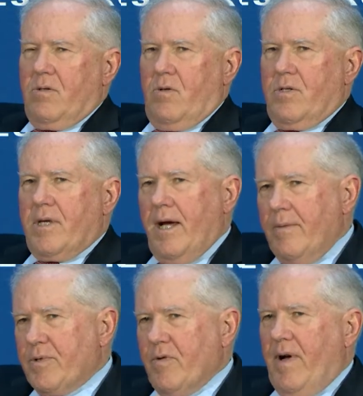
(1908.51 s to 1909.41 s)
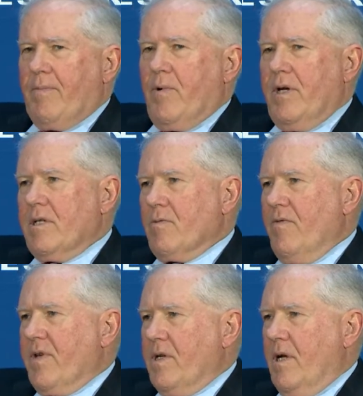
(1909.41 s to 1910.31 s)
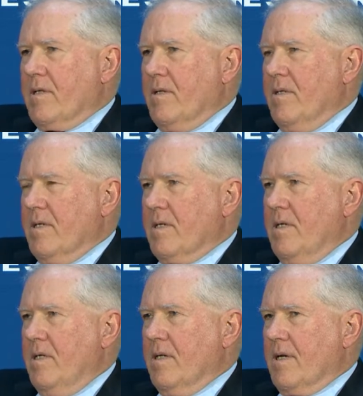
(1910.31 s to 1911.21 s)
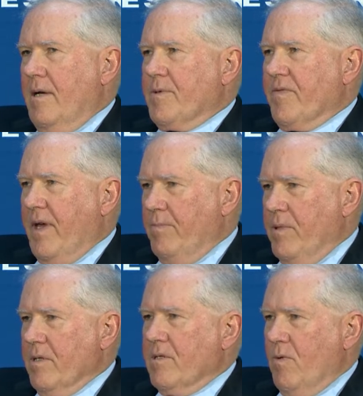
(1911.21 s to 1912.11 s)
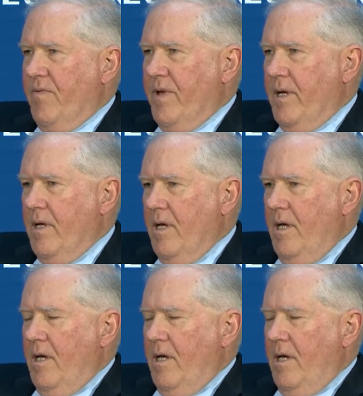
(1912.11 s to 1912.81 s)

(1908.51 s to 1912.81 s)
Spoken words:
So the types of operations we've conducted and the types of capabilities we've needed